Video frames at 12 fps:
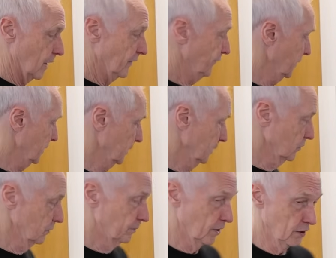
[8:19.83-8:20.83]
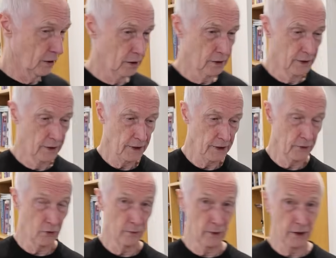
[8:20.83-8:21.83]
Every single bar
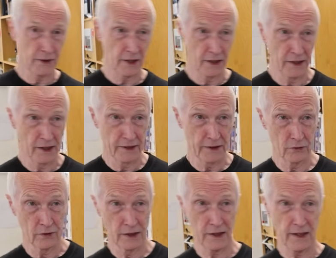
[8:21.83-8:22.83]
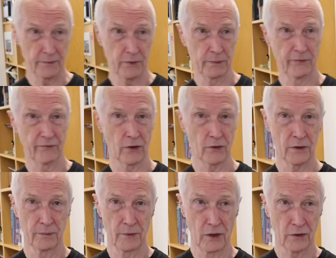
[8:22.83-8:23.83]
is almost identical, except some have got
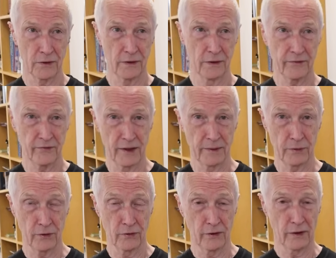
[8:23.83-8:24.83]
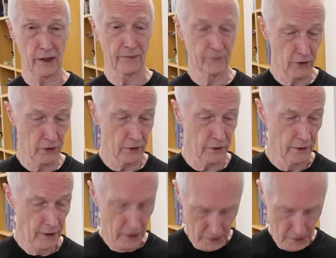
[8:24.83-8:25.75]
some knocks and scrapes that others haven't got.